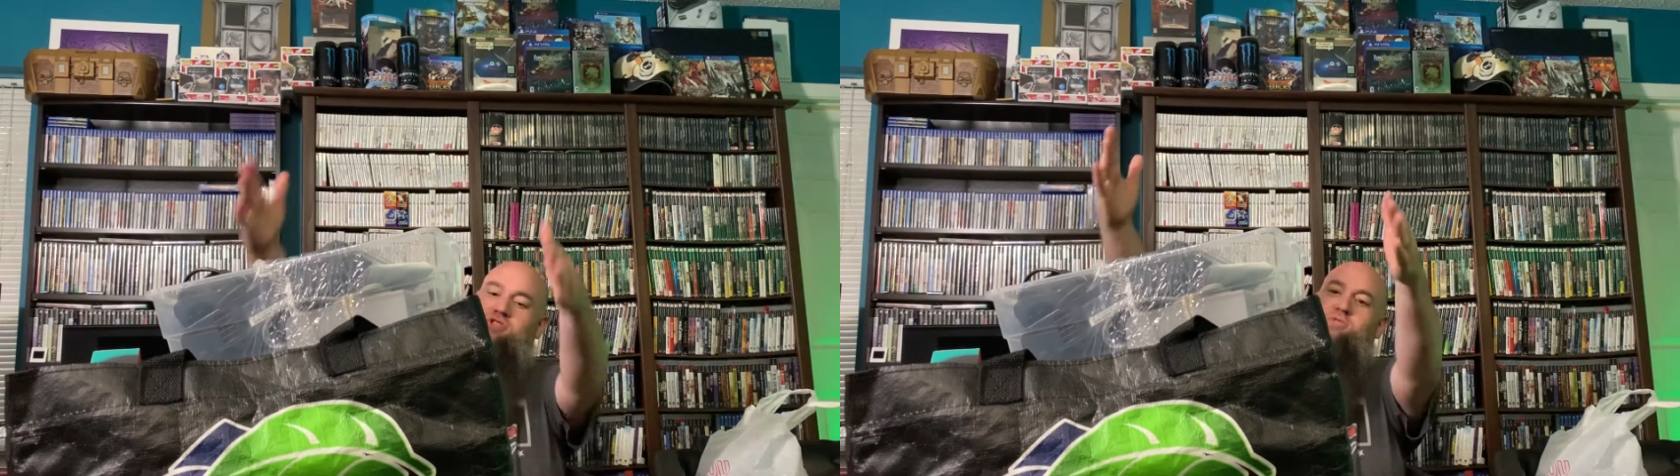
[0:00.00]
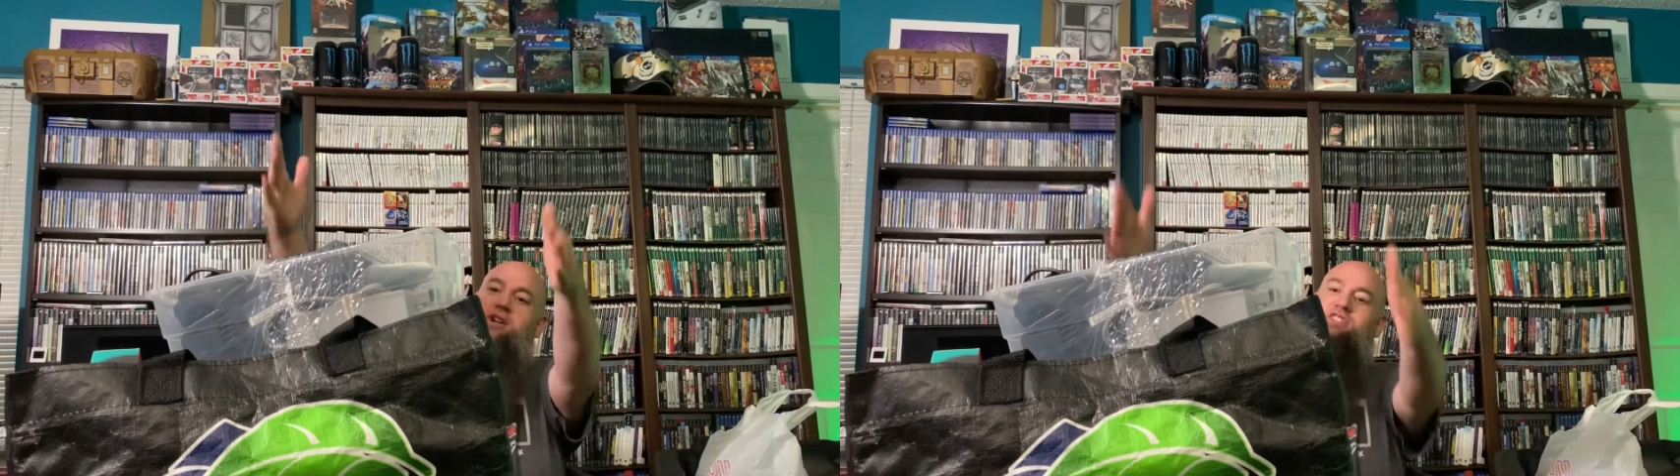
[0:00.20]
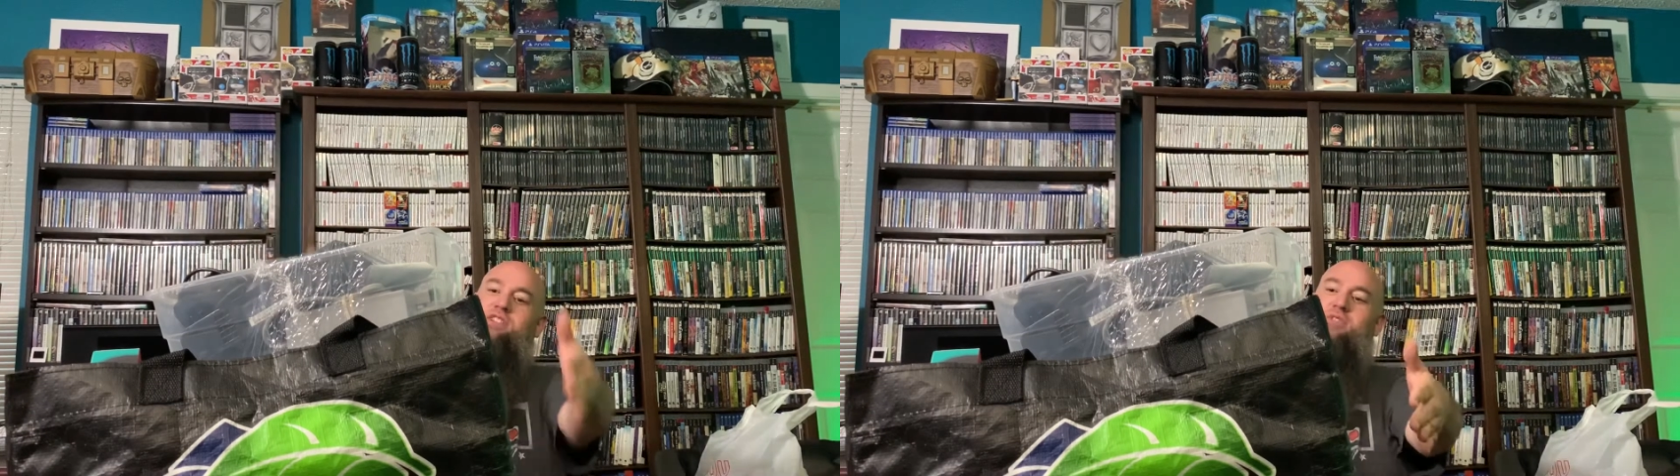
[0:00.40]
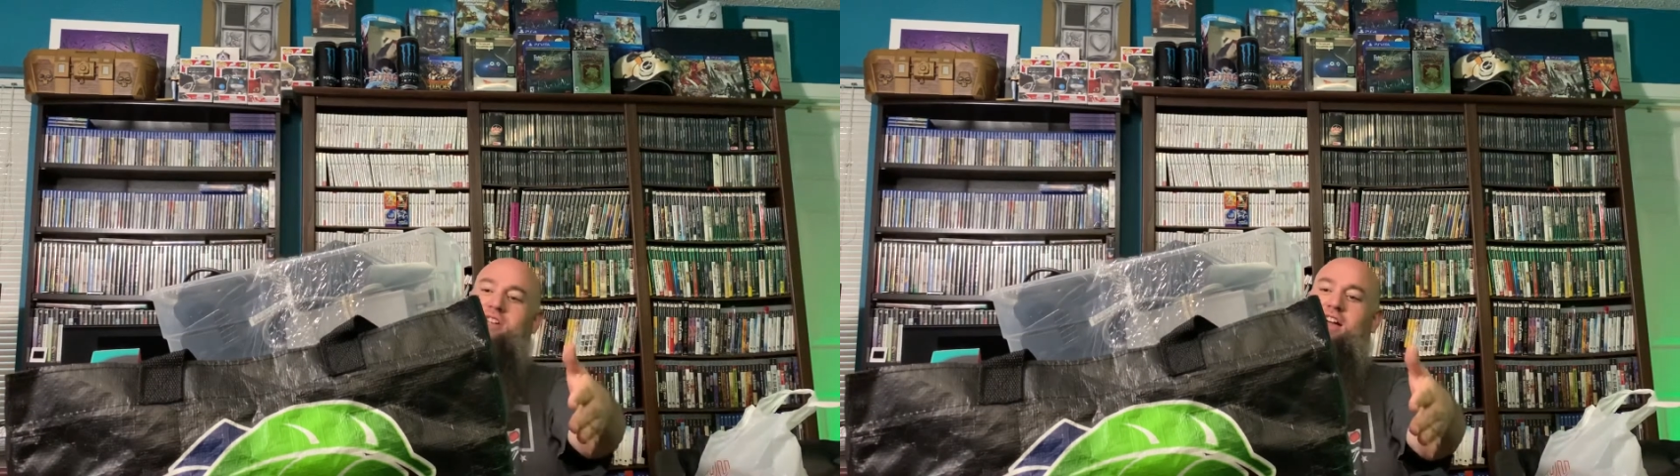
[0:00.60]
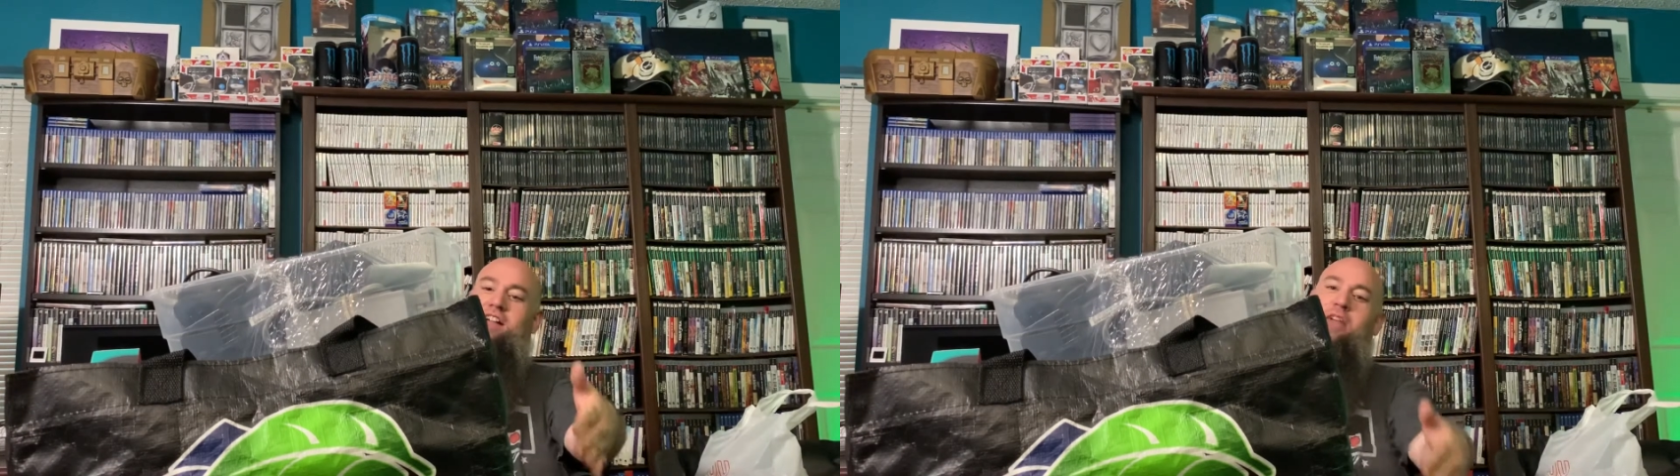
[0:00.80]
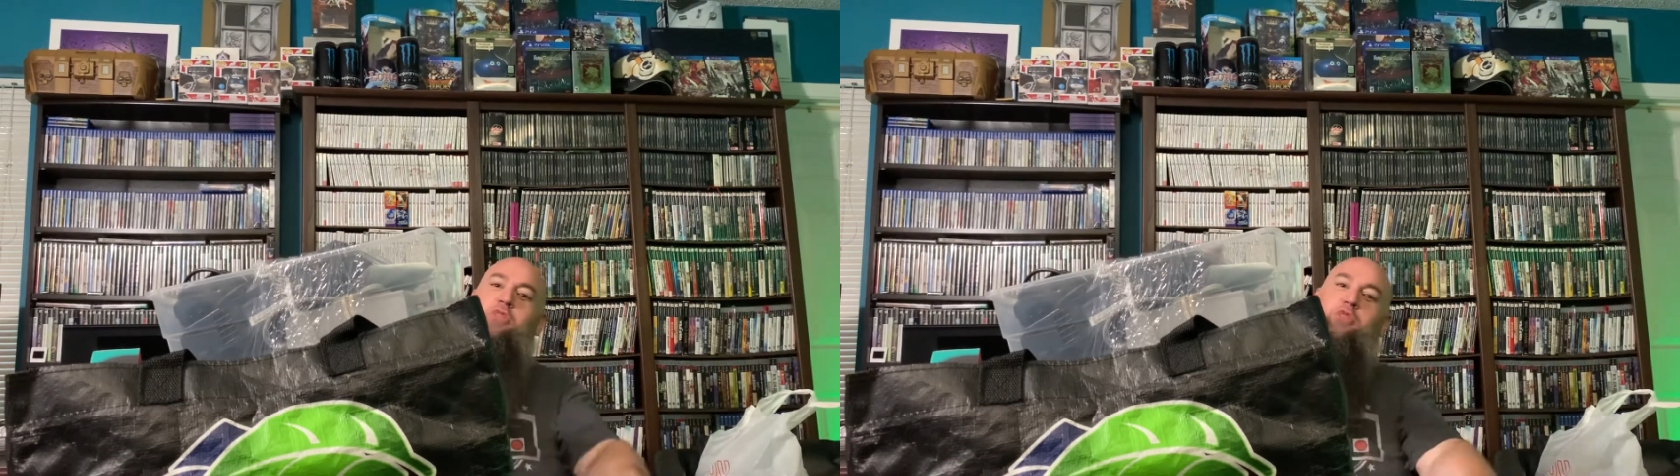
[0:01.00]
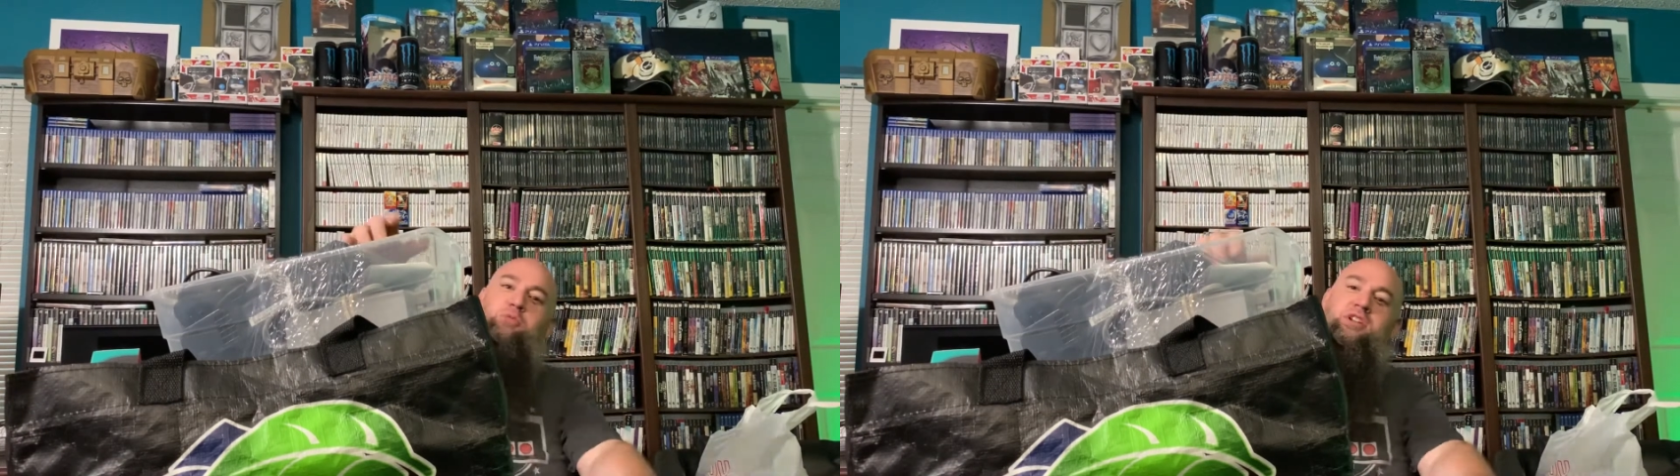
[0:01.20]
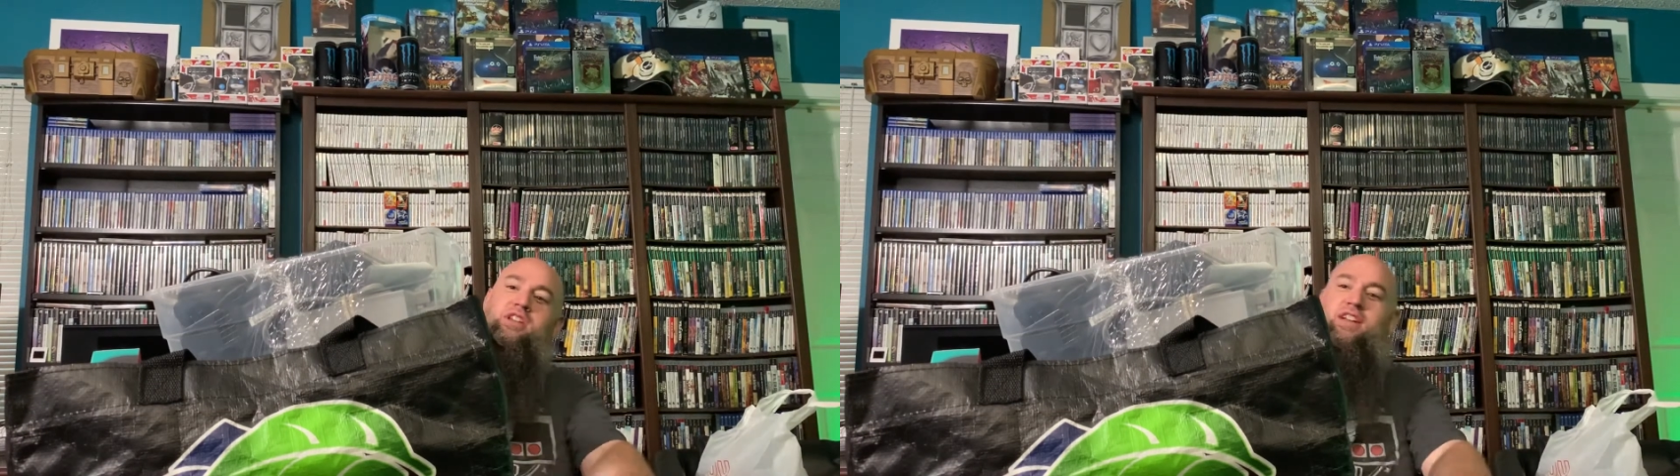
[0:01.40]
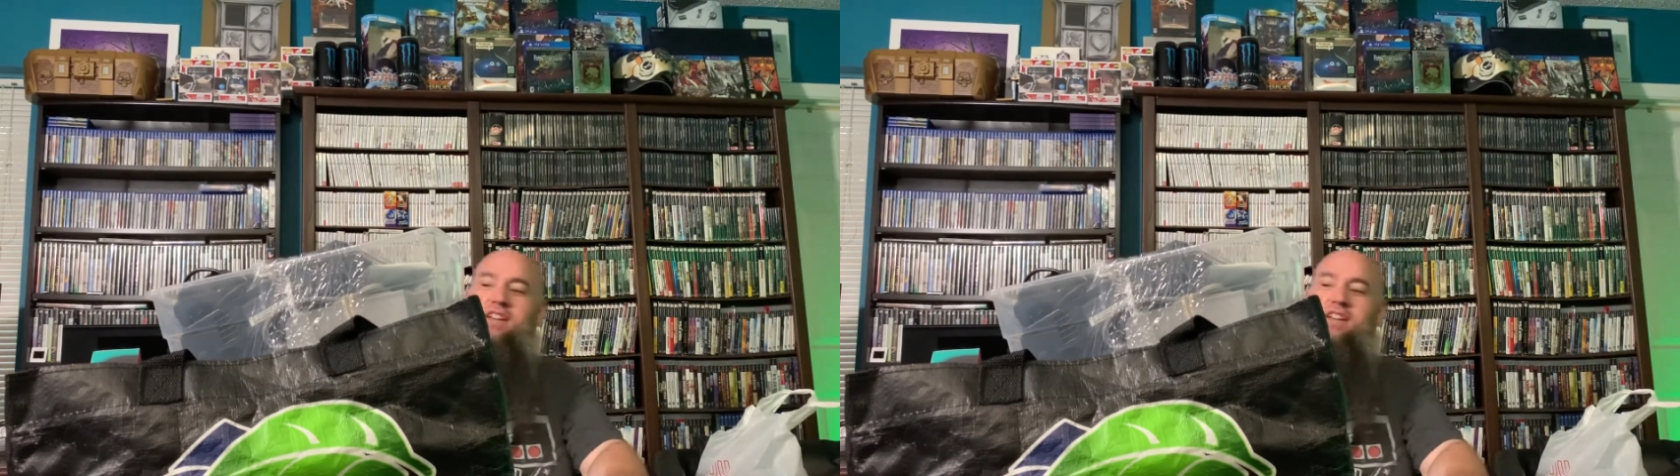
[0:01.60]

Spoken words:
is the rest of it. I got 3